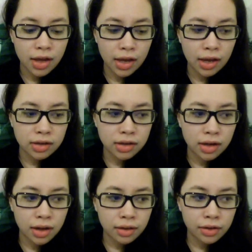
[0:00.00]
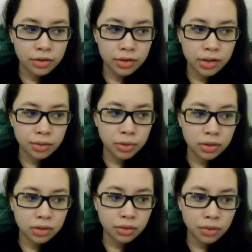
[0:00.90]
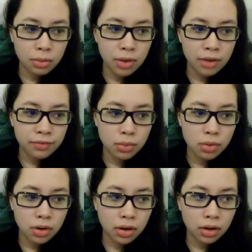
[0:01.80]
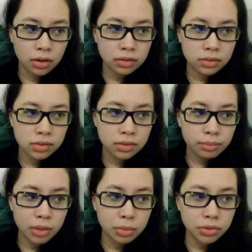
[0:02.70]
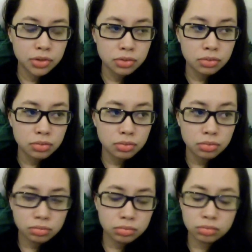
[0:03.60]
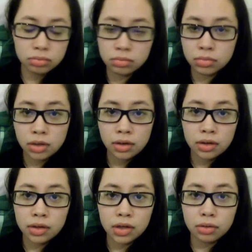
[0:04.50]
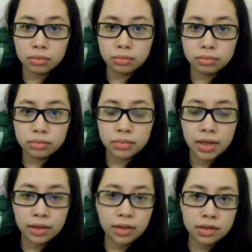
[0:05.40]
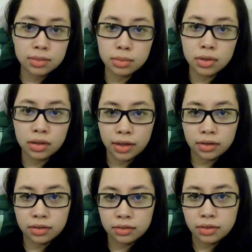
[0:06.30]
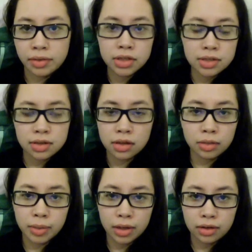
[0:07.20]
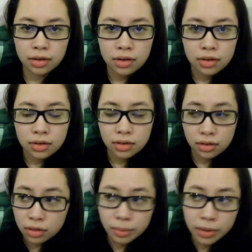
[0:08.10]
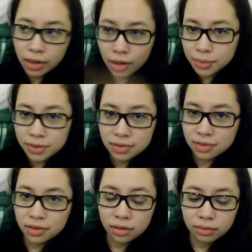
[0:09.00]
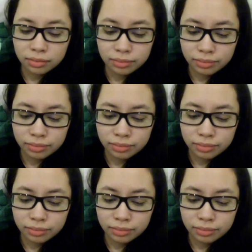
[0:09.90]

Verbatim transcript: And I, I thought that would be a great way for people to, you know, get that sport, like even just a little bit. A little bit helps, you know.